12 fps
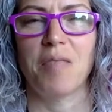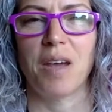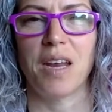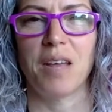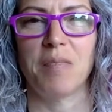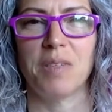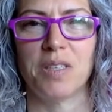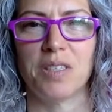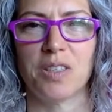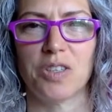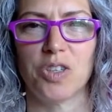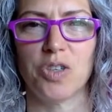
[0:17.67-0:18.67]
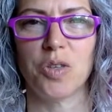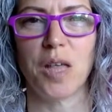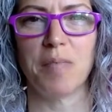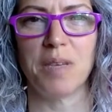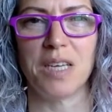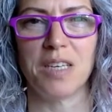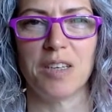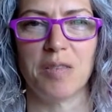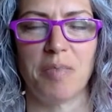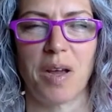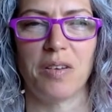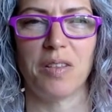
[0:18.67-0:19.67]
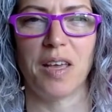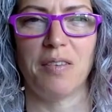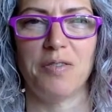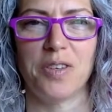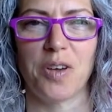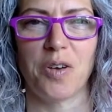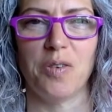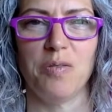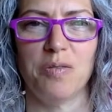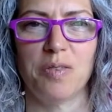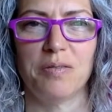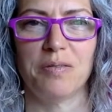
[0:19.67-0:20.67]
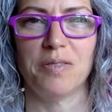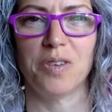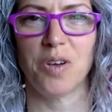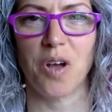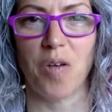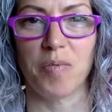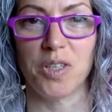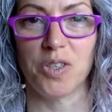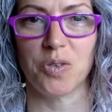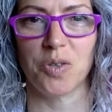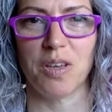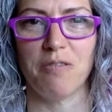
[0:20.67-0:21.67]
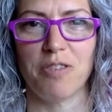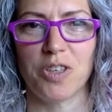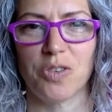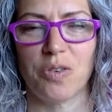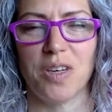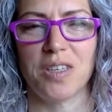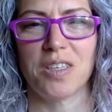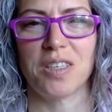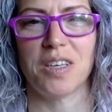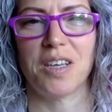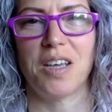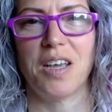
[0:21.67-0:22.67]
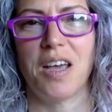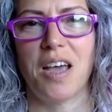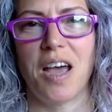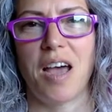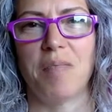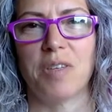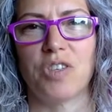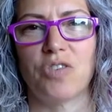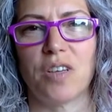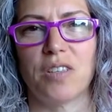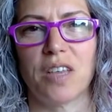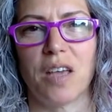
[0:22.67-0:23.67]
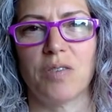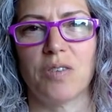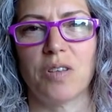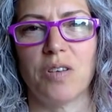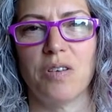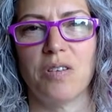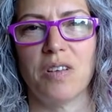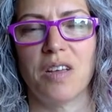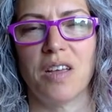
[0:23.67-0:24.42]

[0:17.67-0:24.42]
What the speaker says: My name is Shulamit Bar-Lev Tov. You can call me Shula for short. I'm a stress counselor.